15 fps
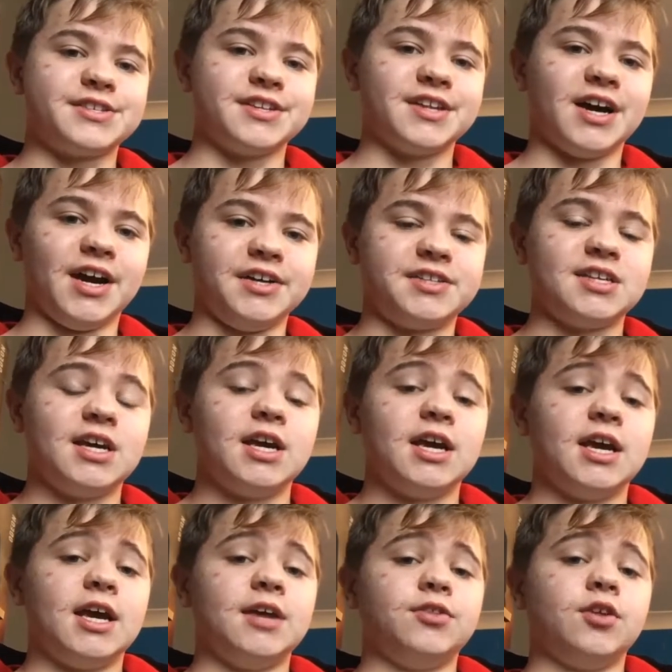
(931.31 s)
tonight.
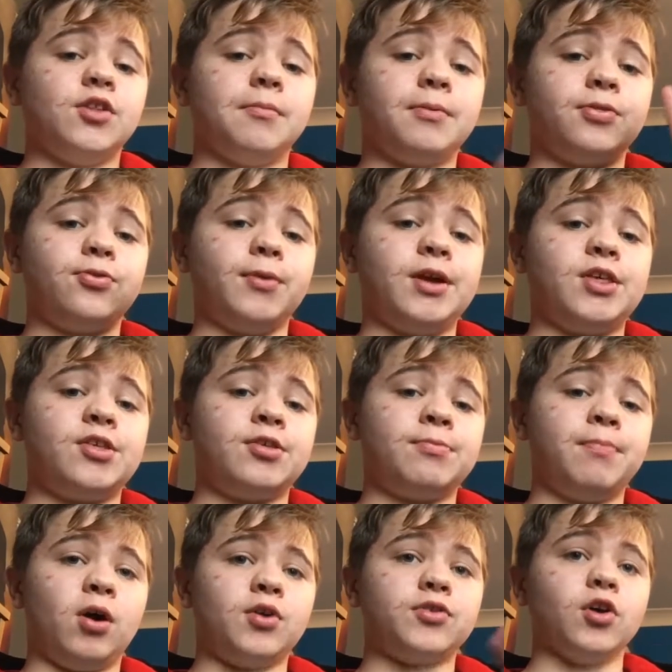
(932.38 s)
In the number 3
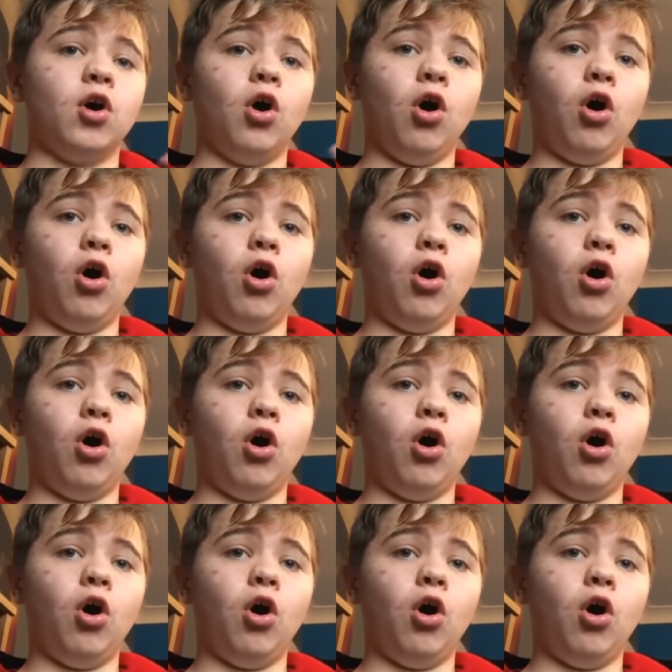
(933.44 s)
spot,